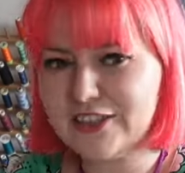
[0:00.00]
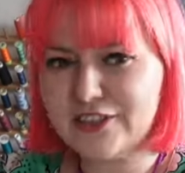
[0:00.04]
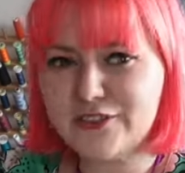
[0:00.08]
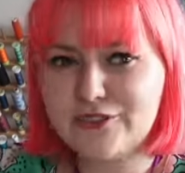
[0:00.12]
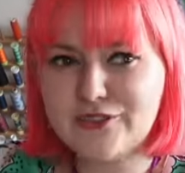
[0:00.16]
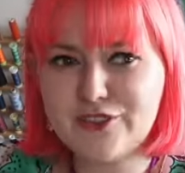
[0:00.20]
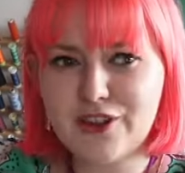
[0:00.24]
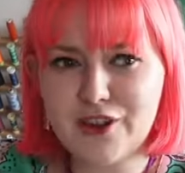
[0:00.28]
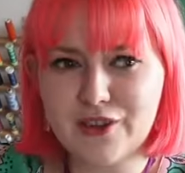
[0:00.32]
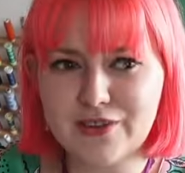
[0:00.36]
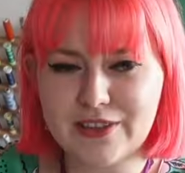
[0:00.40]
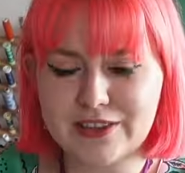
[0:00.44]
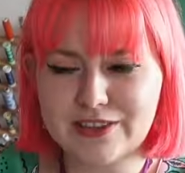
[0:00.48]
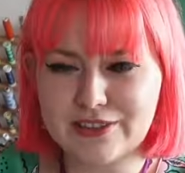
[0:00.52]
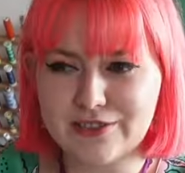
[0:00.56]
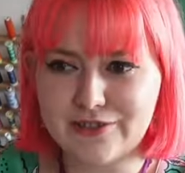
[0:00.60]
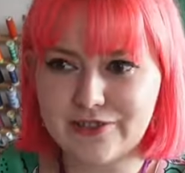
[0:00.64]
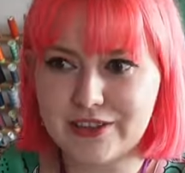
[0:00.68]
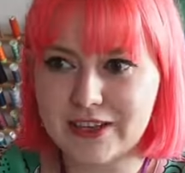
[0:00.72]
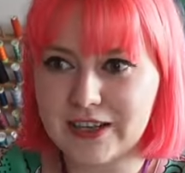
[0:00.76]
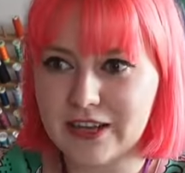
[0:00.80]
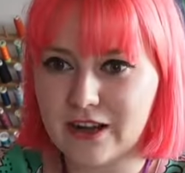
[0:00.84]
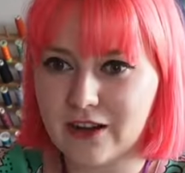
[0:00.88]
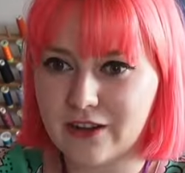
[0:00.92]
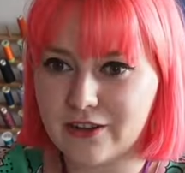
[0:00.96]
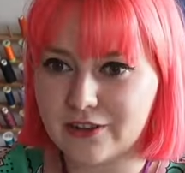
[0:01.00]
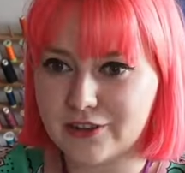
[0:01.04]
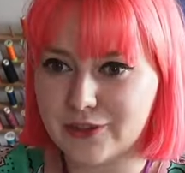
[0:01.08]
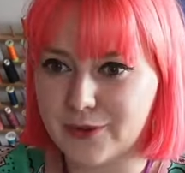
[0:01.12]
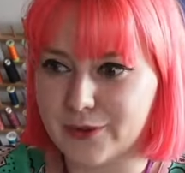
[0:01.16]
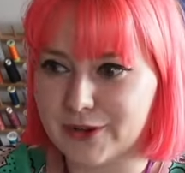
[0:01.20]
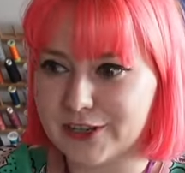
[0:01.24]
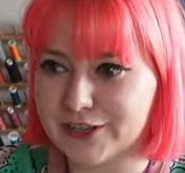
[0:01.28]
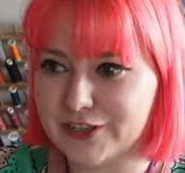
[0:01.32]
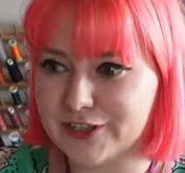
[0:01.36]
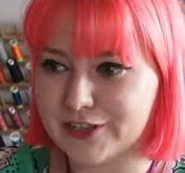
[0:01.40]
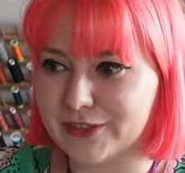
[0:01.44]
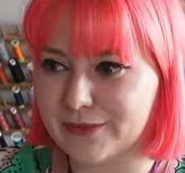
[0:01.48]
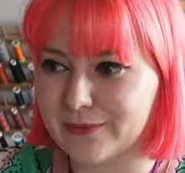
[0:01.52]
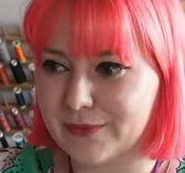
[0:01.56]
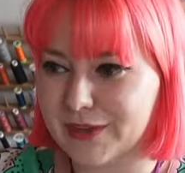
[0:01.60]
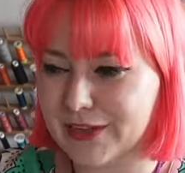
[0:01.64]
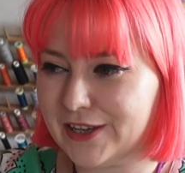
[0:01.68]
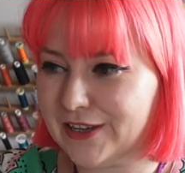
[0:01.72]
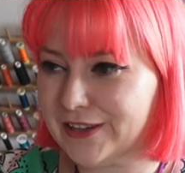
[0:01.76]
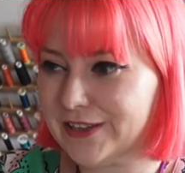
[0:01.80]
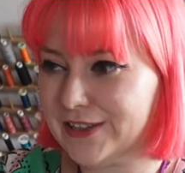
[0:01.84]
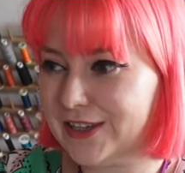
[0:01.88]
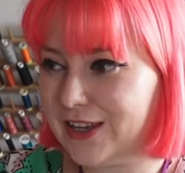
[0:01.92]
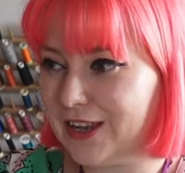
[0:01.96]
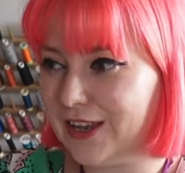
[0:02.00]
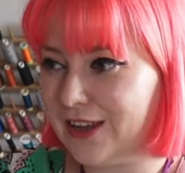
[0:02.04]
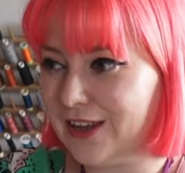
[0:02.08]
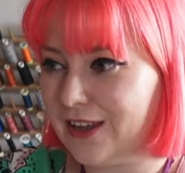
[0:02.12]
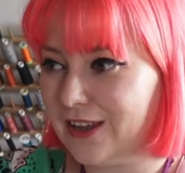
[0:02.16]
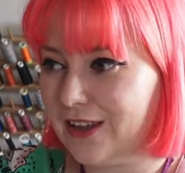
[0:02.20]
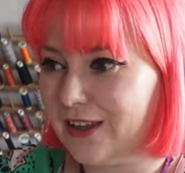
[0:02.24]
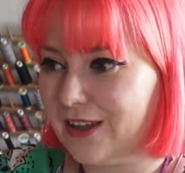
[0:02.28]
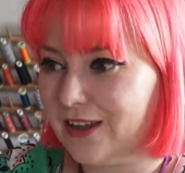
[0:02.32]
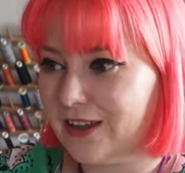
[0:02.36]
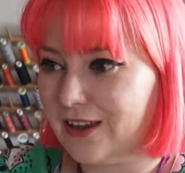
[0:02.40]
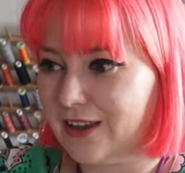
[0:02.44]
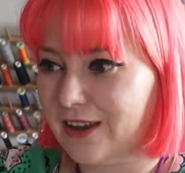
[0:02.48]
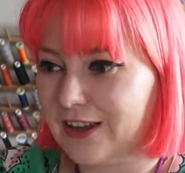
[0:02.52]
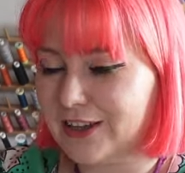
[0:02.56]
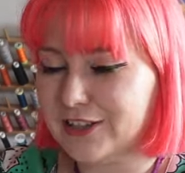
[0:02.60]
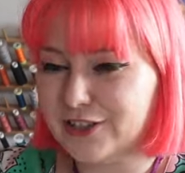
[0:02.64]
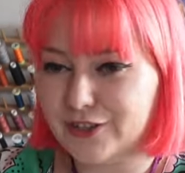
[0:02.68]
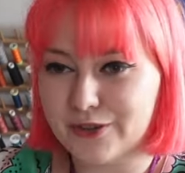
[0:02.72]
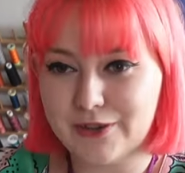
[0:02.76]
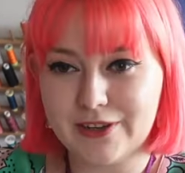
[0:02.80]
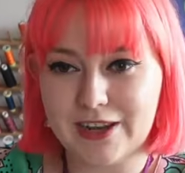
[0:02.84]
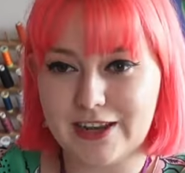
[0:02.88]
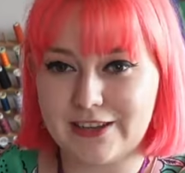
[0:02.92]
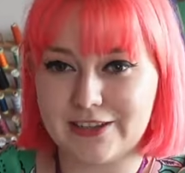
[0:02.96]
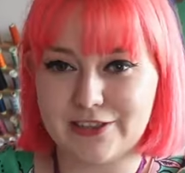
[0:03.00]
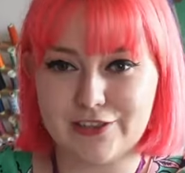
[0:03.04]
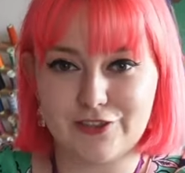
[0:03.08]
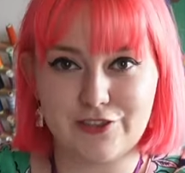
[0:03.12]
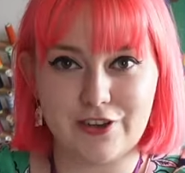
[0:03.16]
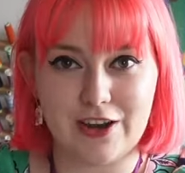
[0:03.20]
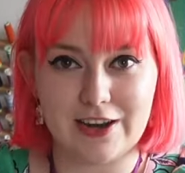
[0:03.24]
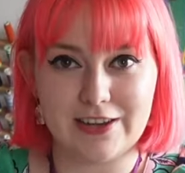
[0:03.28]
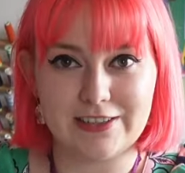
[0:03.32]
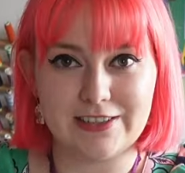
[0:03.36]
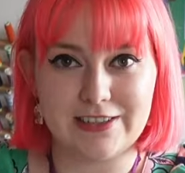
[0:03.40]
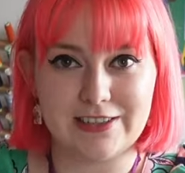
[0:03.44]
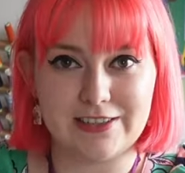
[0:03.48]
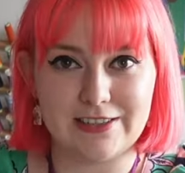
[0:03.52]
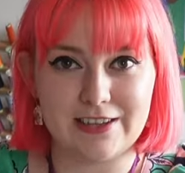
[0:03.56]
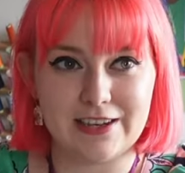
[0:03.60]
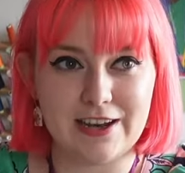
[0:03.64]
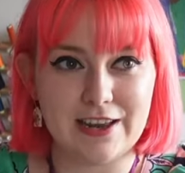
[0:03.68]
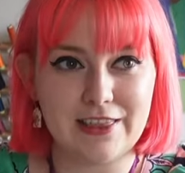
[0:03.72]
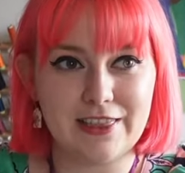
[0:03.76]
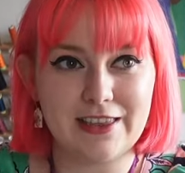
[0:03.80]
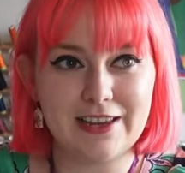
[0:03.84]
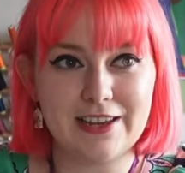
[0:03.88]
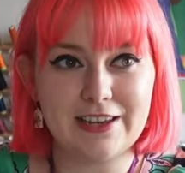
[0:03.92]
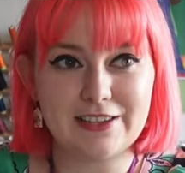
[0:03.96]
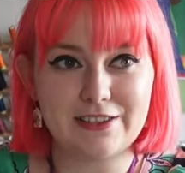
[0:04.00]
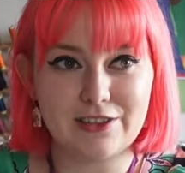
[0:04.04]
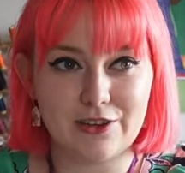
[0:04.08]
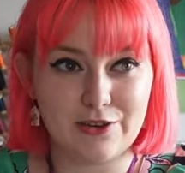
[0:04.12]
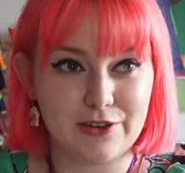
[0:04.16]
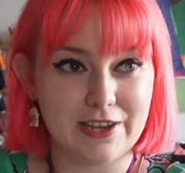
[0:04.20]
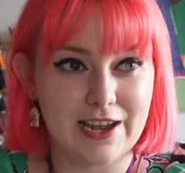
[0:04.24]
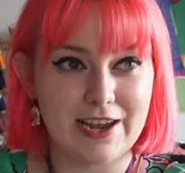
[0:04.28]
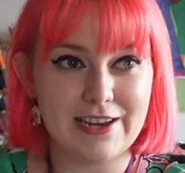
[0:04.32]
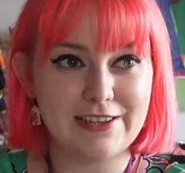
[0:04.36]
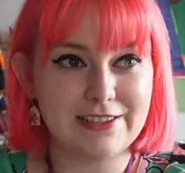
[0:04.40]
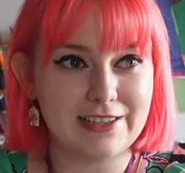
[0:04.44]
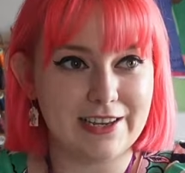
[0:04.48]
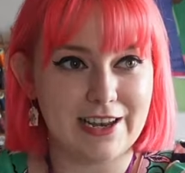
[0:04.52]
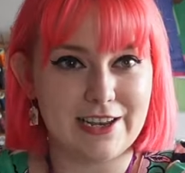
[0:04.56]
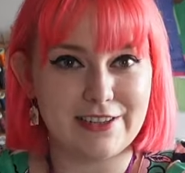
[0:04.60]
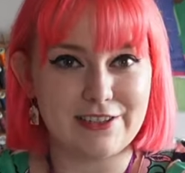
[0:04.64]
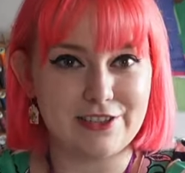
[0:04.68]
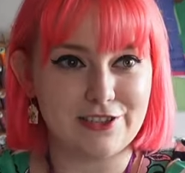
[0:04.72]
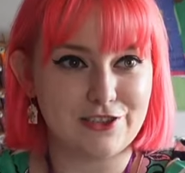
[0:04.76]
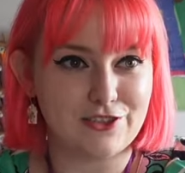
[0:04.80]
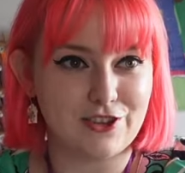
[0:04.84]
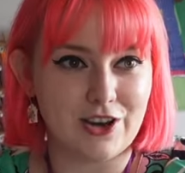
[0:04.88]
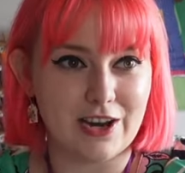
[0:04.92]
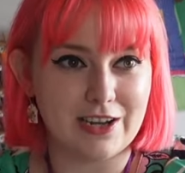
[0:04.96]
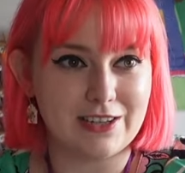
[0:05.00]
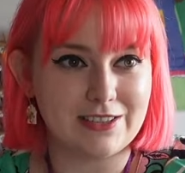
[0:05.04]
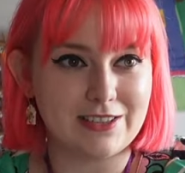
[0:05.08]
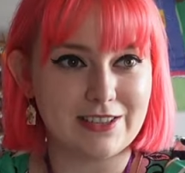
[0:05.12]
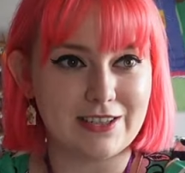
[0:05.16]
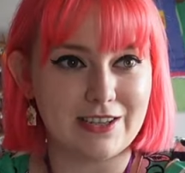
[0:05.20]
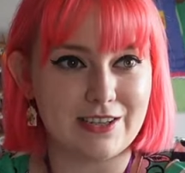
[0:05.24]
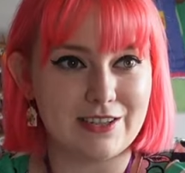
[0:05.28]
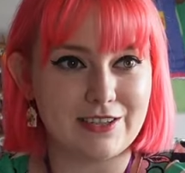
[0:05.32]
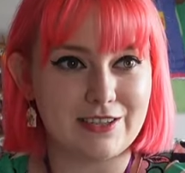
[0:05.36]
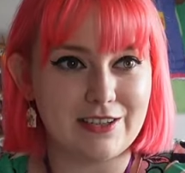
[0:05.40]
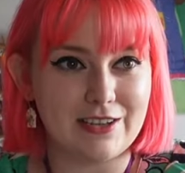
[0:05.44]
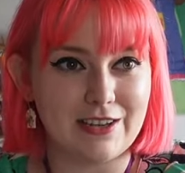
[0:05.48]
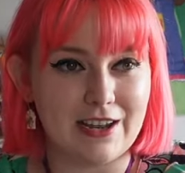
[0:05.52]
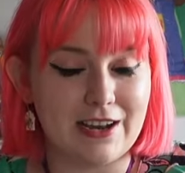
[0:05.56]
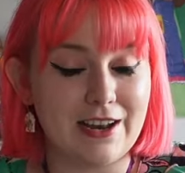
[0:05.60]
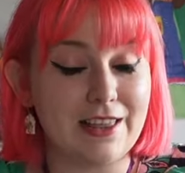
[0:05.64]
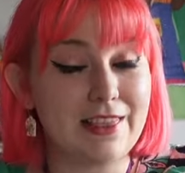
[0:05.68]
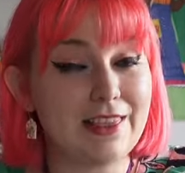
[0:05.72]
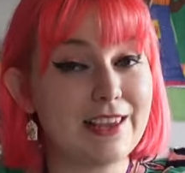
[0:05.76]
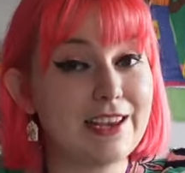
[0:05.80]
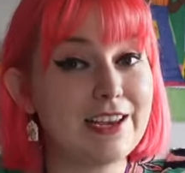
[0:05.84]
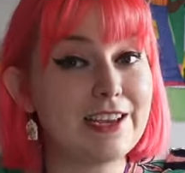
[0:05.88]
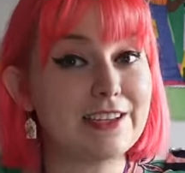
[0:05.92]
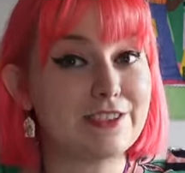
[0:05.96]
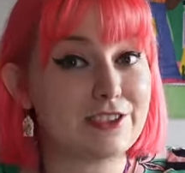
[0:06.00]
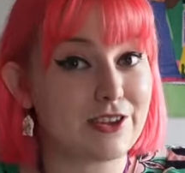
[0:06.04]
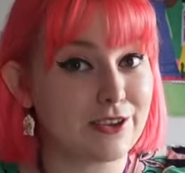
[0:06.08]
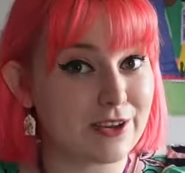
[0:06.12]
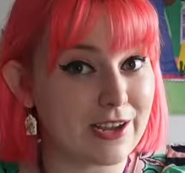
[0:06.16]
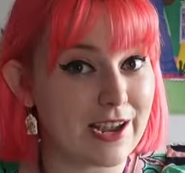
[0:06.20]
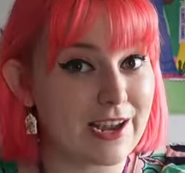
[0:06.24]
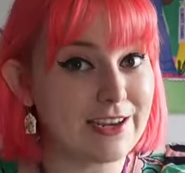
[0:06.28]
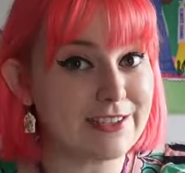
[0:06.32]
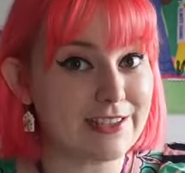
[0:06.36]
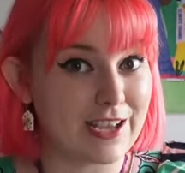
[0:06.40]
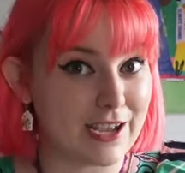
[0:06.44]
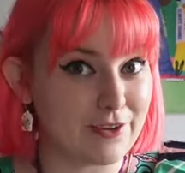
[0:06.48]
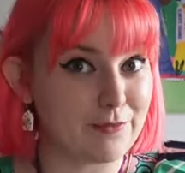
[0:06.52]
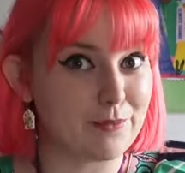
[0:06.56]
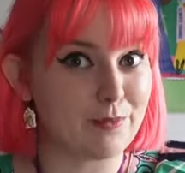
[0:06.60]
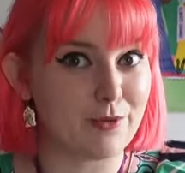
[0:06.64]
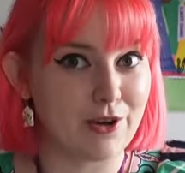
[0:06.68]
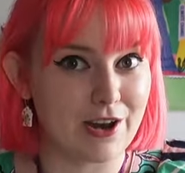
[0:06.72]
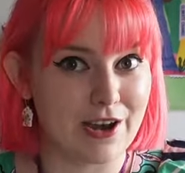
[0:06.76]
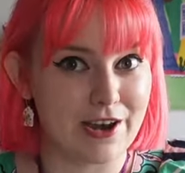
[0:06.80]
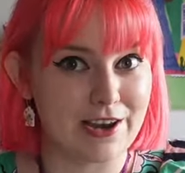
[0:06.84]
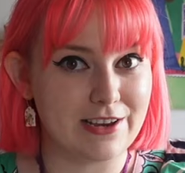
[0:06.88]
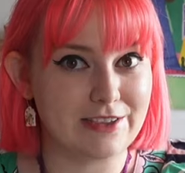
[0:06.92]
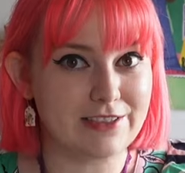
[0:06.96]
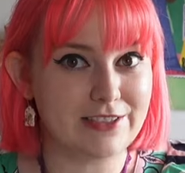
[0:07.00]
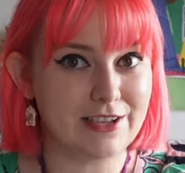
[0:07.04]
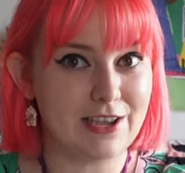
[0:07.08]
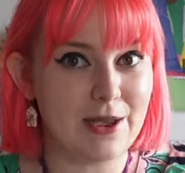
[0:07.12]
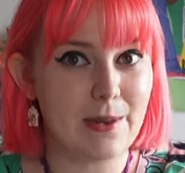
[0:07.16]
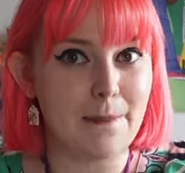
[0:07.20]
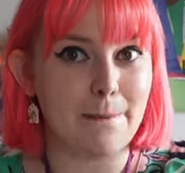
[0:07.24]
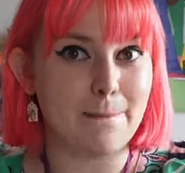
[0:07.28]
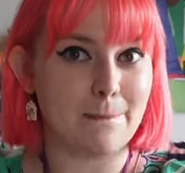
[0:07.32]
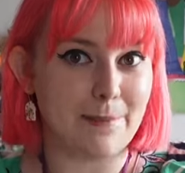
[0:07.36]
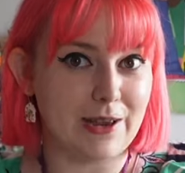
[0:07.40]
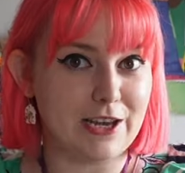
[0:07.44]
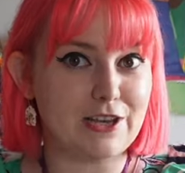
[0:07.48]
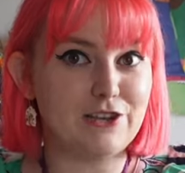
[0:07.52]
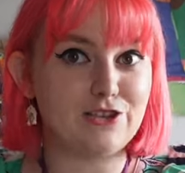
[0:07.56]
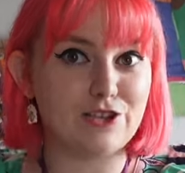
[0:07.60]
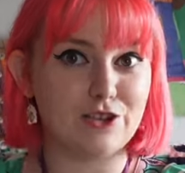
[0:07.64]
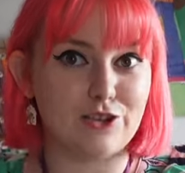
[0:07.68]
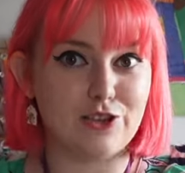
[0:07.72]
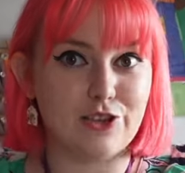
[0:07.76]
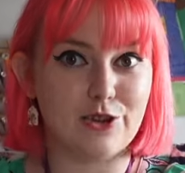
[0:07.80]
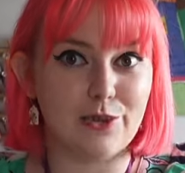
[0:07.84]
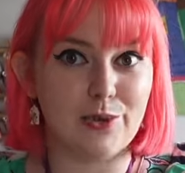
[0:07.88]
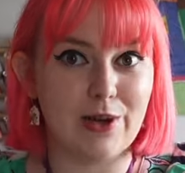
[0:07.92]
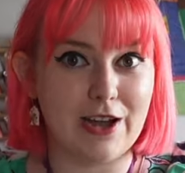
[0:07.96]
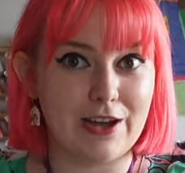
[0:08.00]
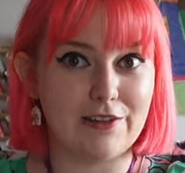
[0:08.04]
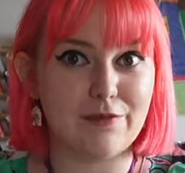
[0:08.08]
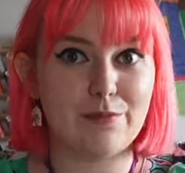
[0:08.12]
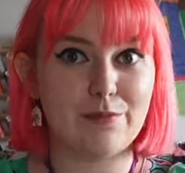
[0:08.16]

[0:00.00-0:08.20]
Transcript: know, that's a really hard question, because I do get distracted, and I think it's okay to get distracted, and I think it's okay to have breaks. Make sure you have